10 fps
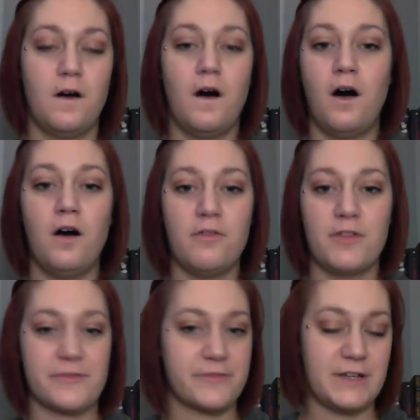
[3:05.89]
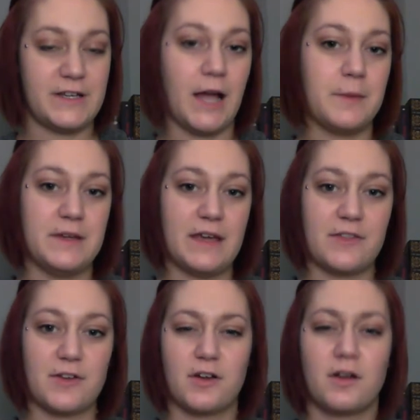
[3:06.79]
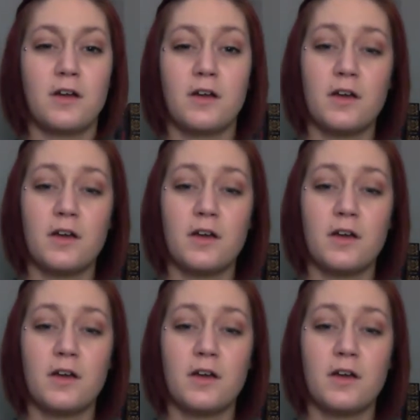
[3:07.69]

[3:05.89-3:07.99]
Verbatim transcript: all of their free time together